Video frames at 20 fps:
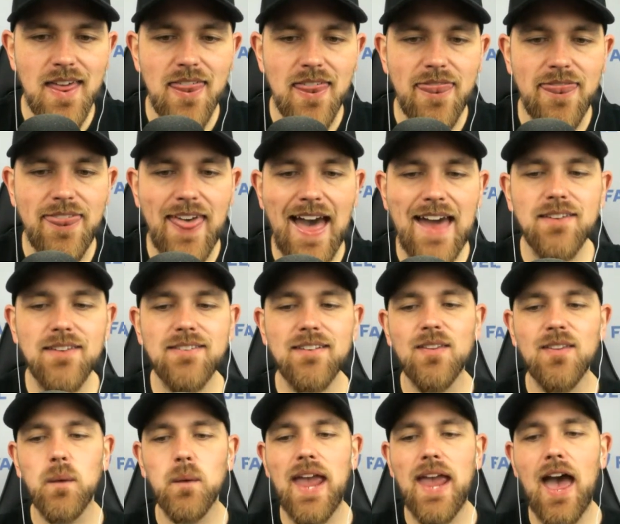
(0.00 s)
That is
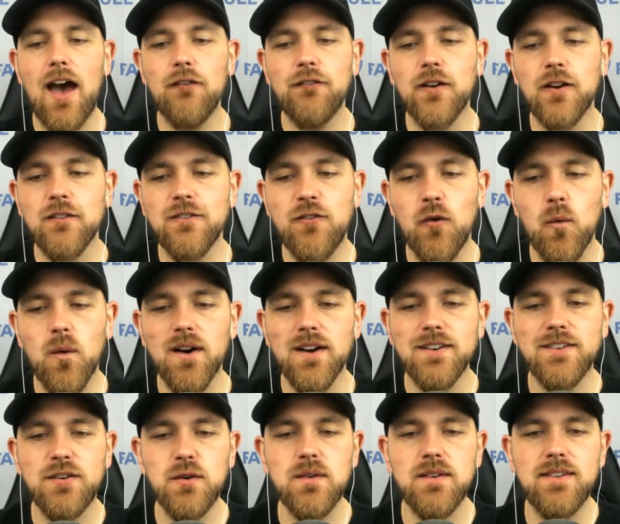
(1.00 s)
all that we have here for
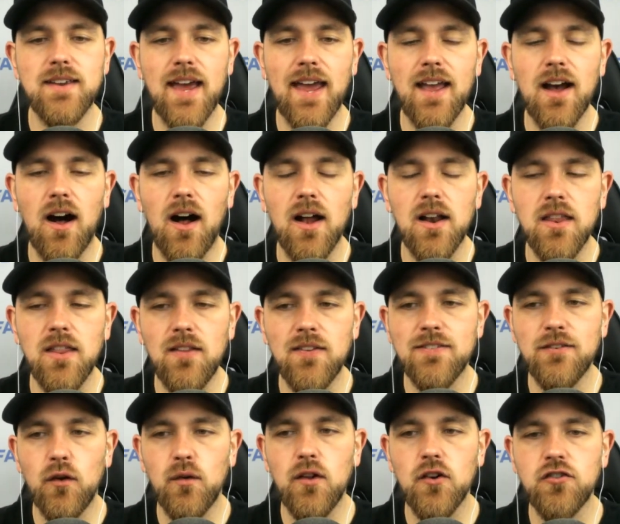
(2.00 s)
today on the
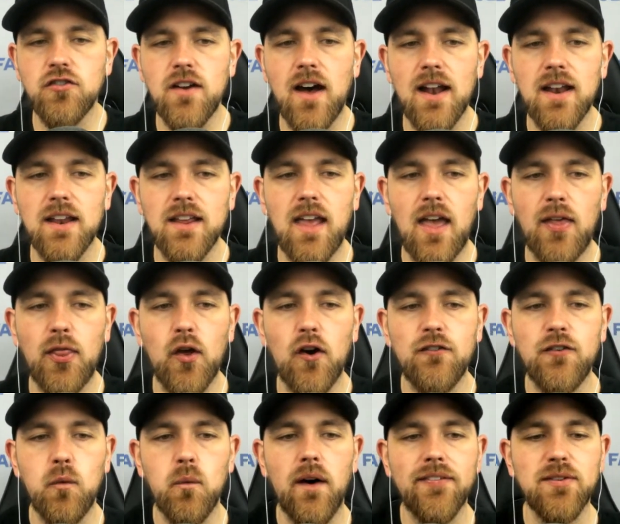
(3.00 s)
solo shot. Again, though,
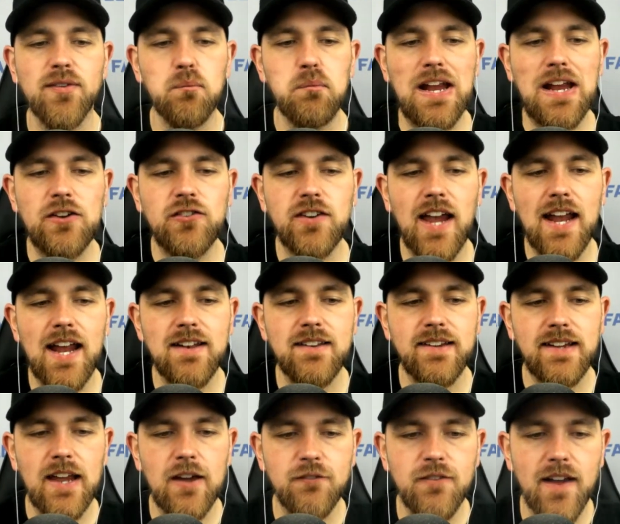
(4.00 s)
if you want some PGA
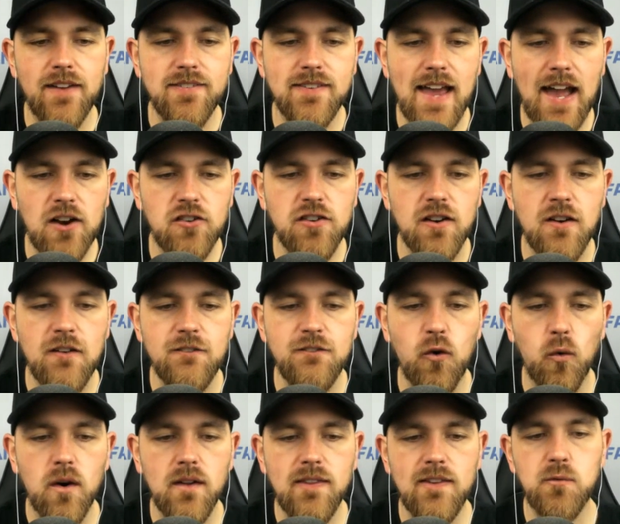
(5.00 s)
DFS action
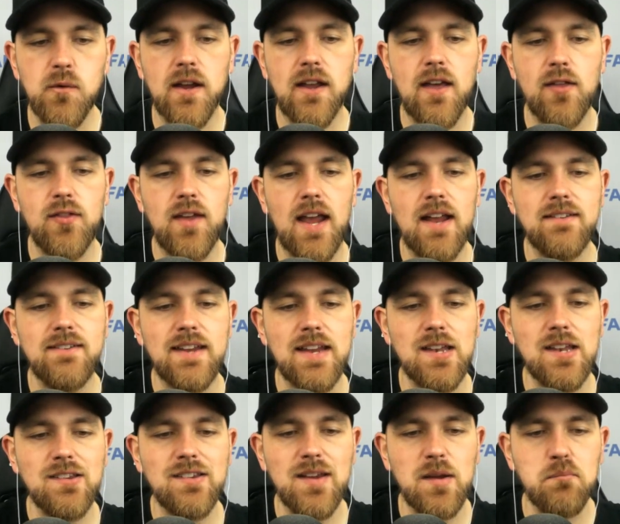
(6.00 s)
for this week at the
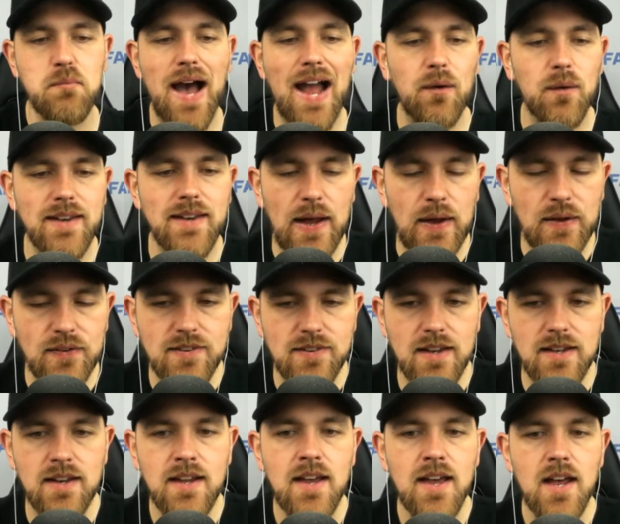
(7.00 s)
AT&T Byron
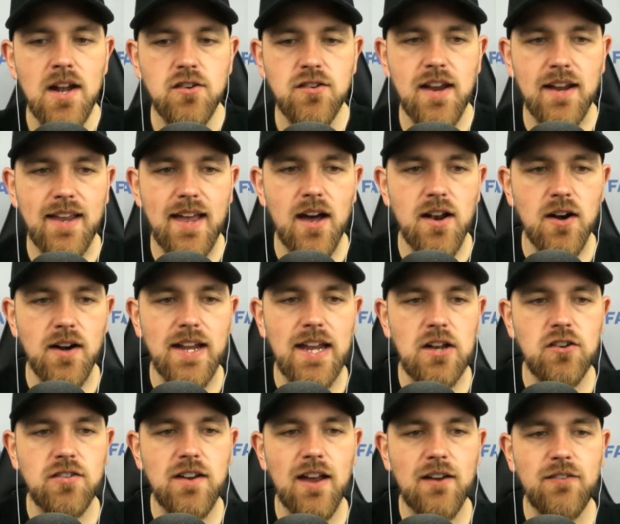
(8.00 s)
Nelson, check out our
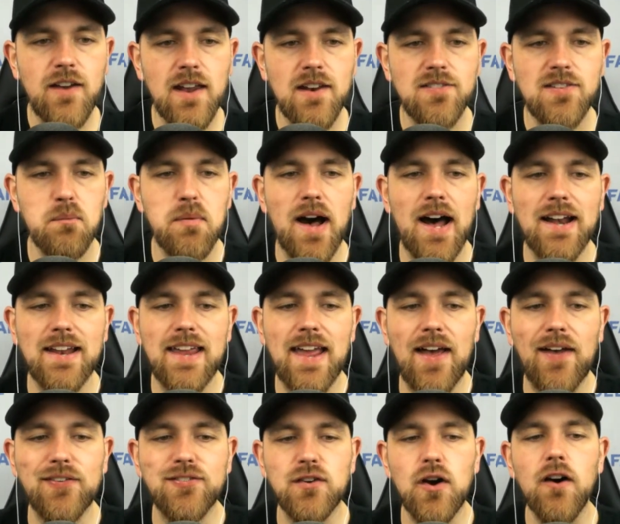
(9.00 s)
Heat Check Fantasy
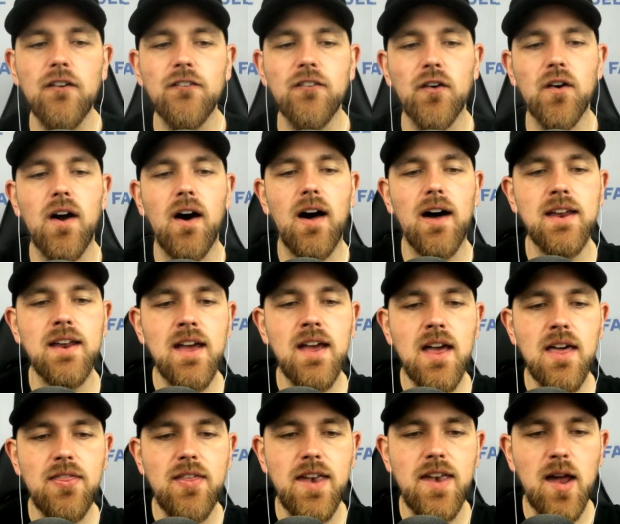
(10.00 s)
Podcast over on
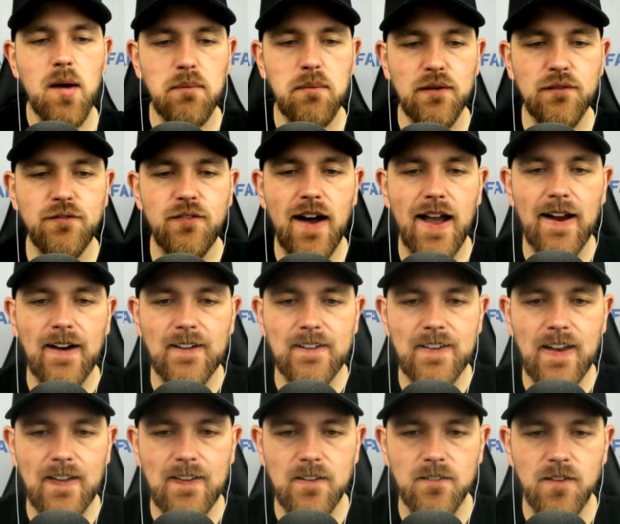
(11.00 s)
the Number Fire
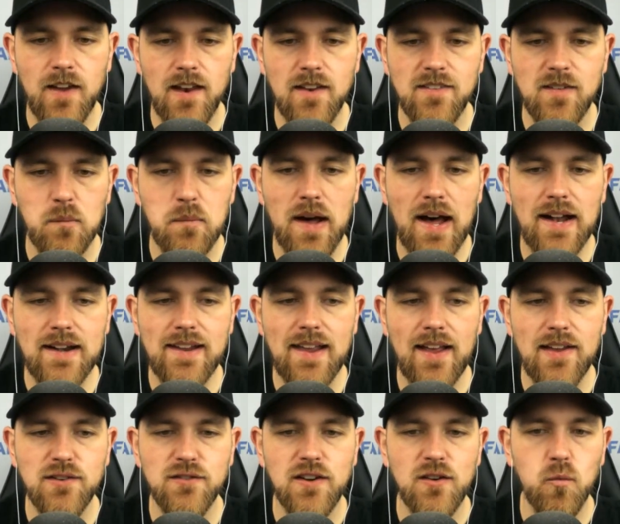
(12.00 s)
Daily Fantasy
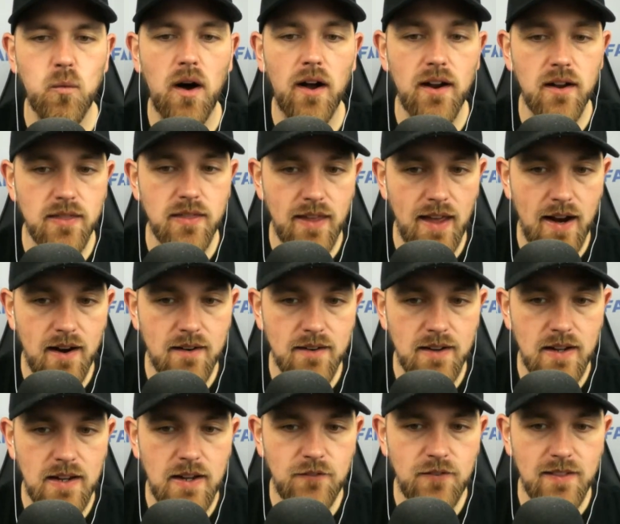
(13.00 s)
Podcast feed. While you're there,
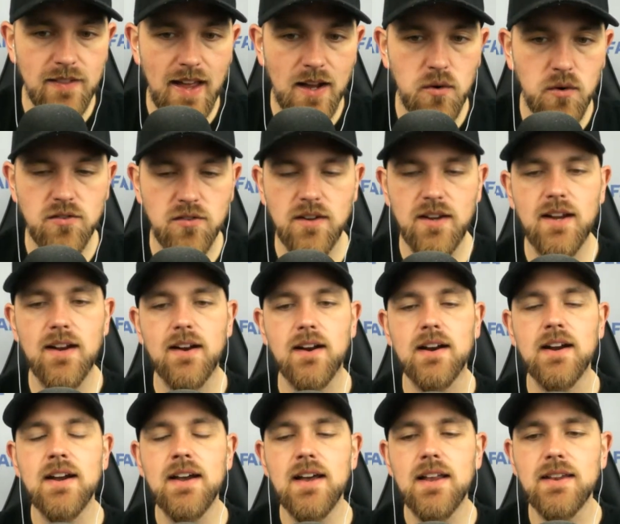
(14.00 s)
if you like what you
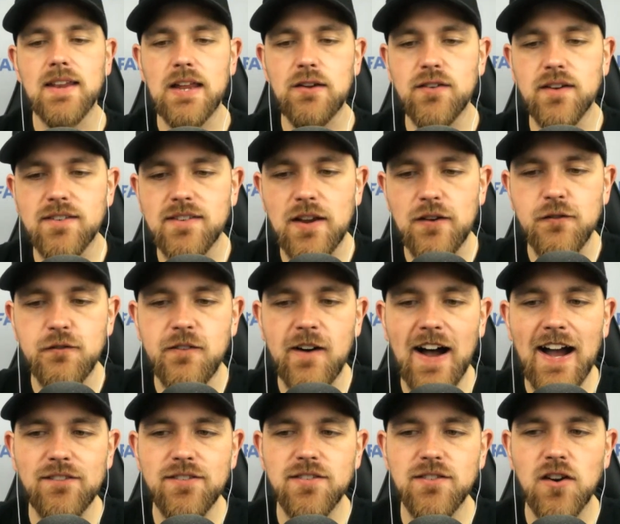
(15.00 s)
hear, leave us a
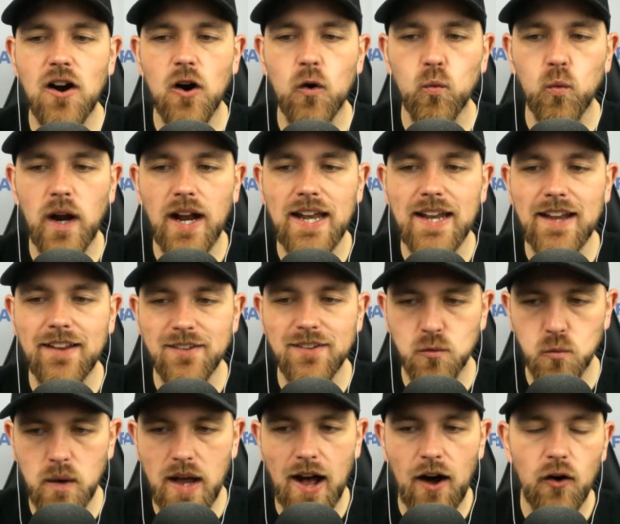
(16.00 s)
five-star rating as
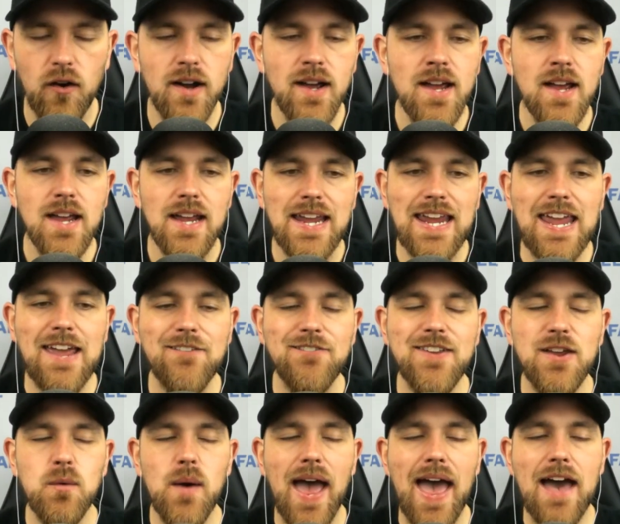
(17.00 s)
well. If
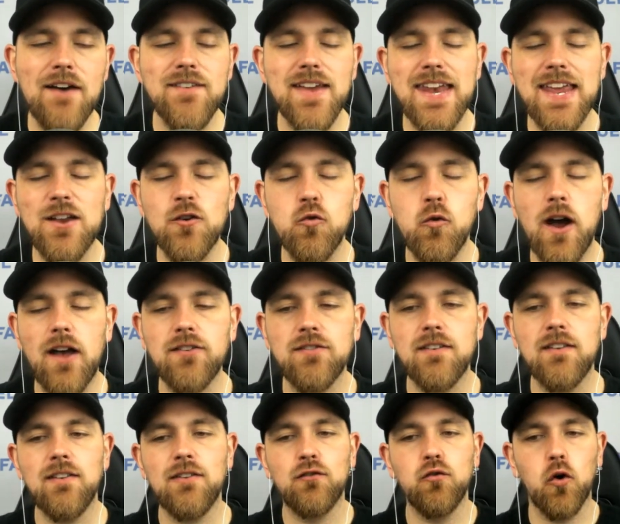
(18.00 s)
you have any
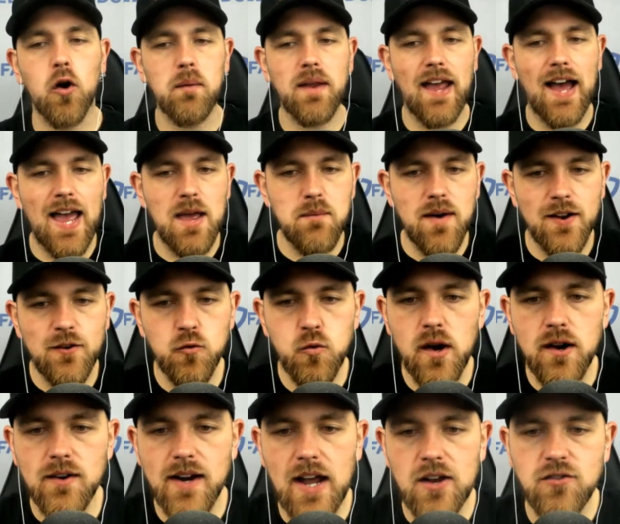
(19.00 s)
questions for me, I am on
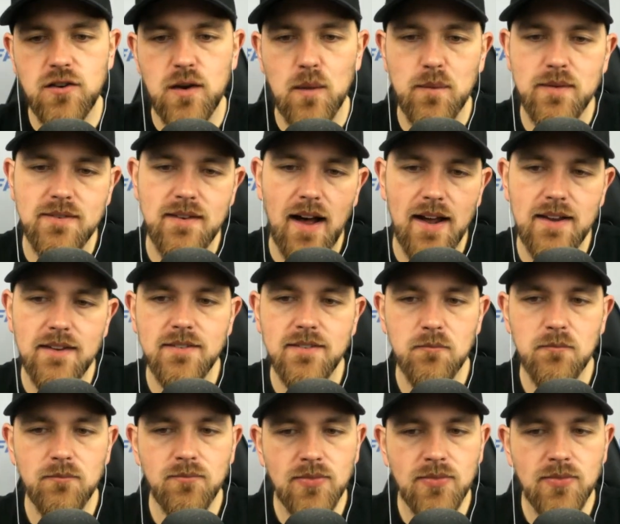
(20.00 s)
Twitter at Jim Sannes.